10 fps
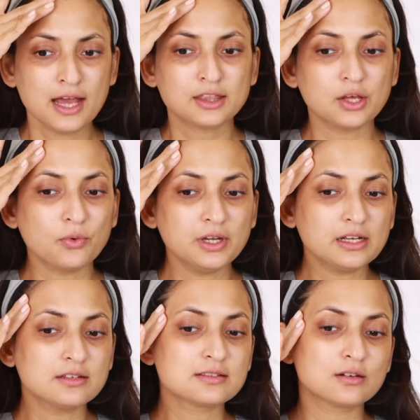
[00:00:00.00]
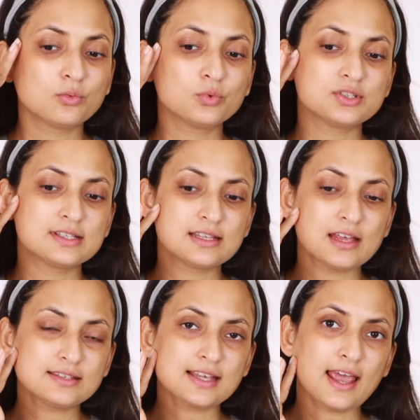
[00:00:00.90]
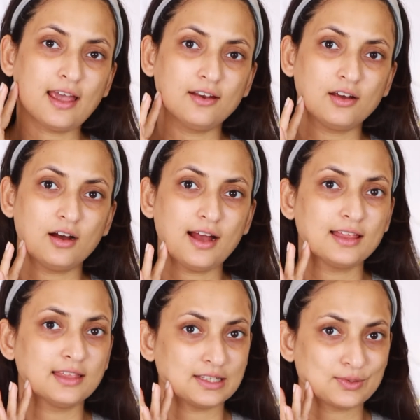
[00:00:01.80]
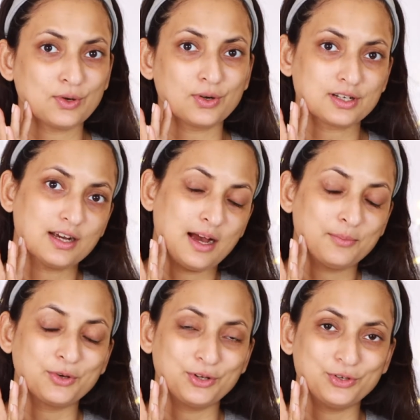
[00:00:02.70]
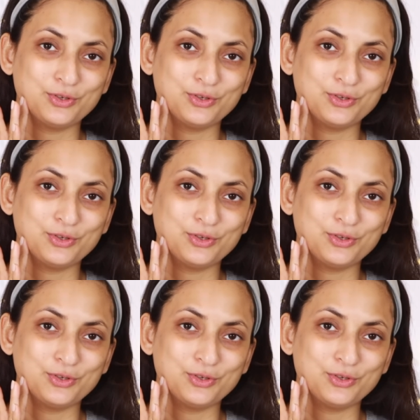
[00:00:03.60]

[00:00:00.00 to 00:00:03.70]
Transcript: The only concern was this area, and that's not I'm gonna